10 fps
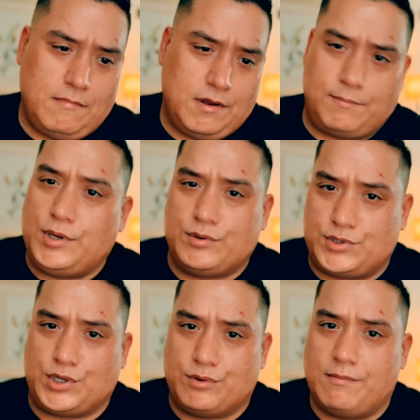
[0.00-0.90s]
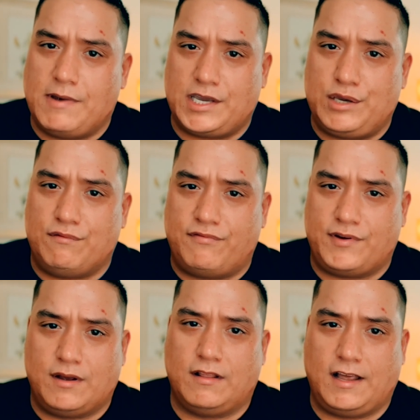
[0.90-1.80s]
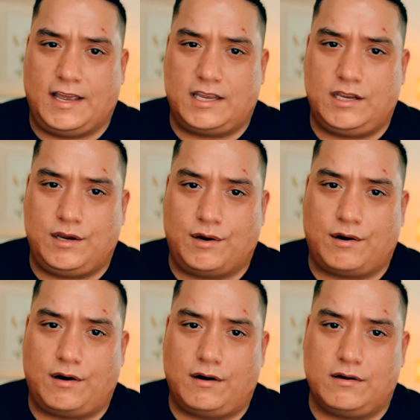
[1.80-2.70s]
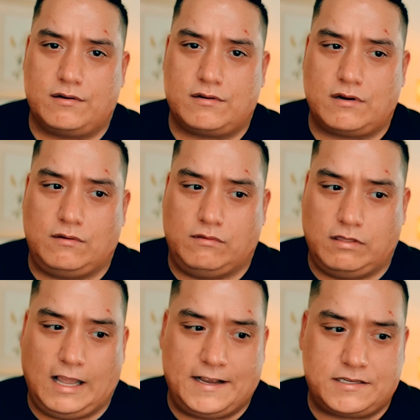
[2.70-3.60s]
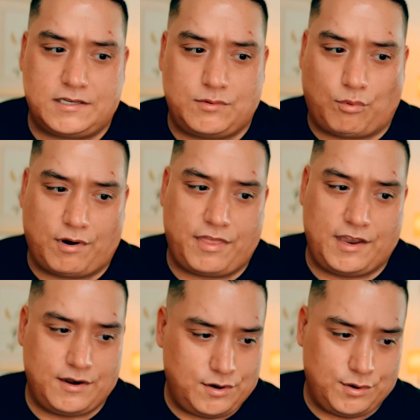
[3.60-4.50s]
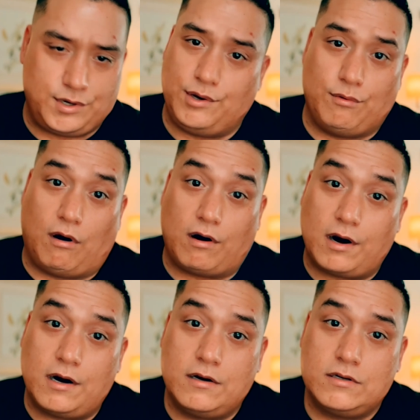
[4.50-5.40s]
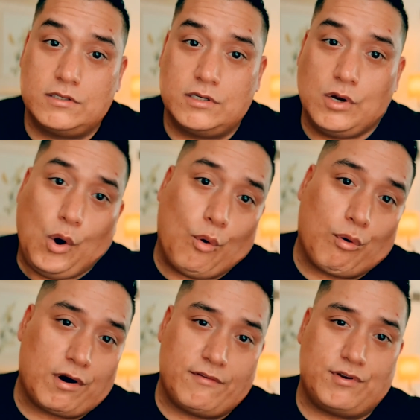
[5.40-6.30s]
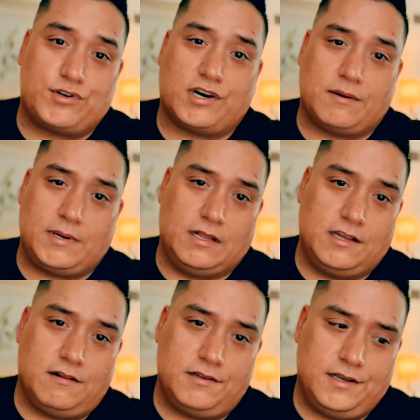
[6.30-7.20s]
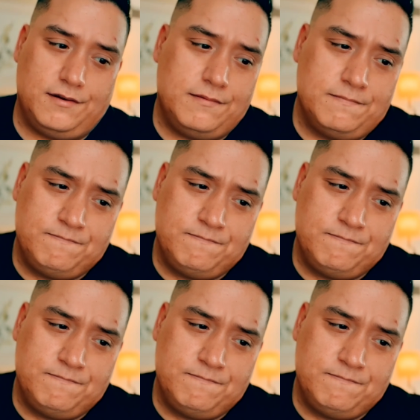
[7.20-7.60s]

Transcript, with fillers: abuse you and make you feel like you're less worth than who you are, or if they're trying to belittle you,